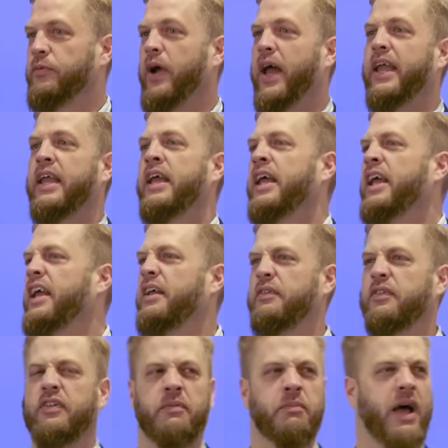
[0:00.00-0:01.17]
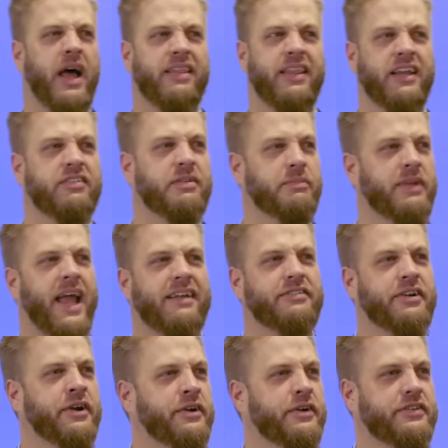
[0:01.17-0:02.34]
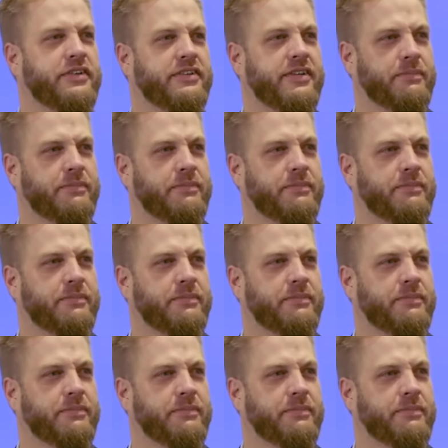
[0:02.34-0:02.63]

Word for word: right? And some, I think some Nat Turners or